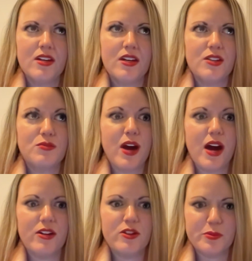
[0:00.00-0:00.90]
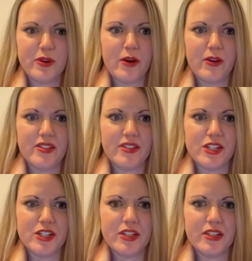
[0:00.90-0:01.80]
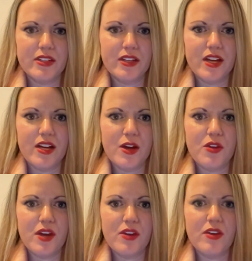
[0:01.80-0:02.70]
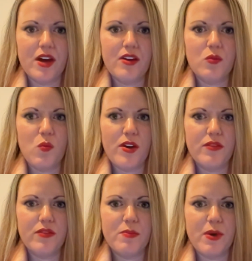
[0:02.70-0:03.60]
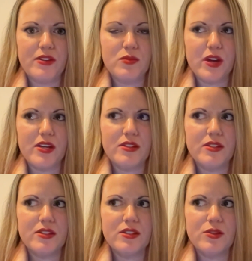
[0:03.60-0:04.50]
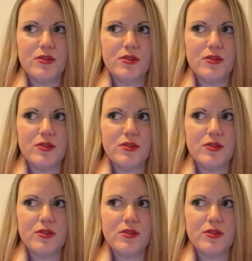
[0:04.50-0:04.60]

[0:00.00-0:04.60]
it's radical prioritization and i think that one of the best ways to do